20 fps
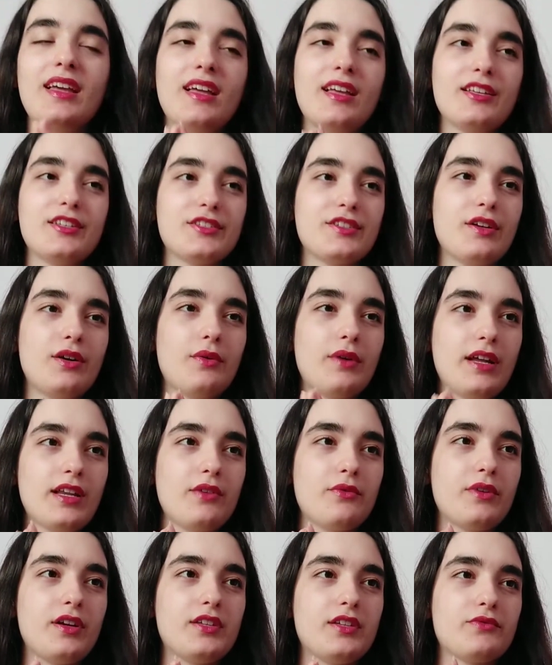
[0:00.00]
So
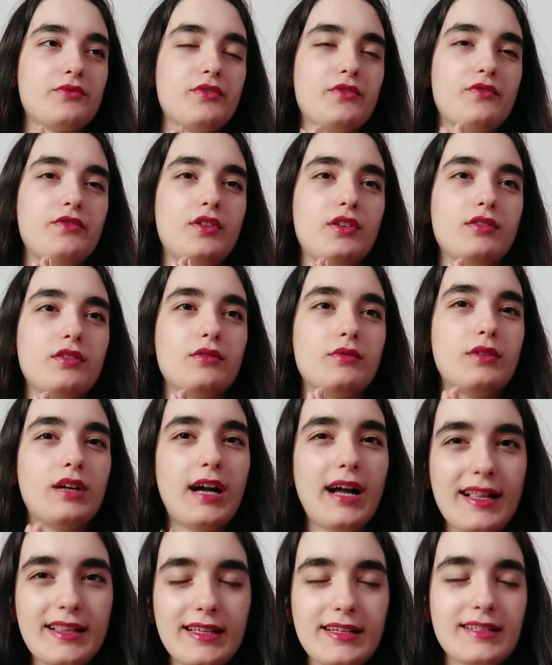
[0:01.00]
anyways, we follow
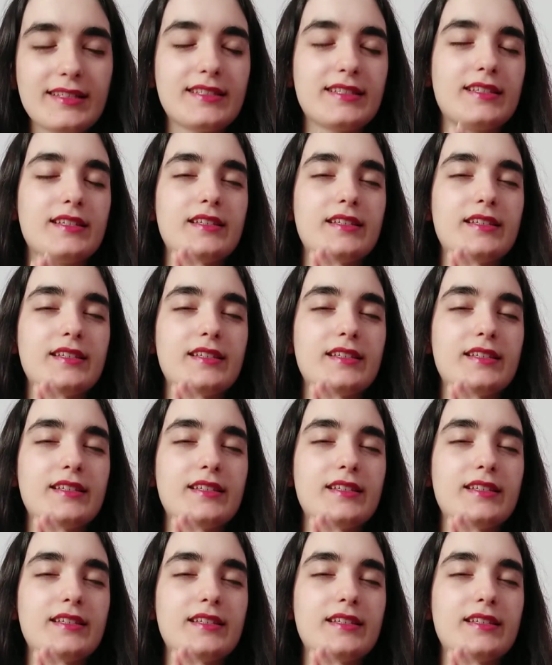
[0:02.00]
Alex.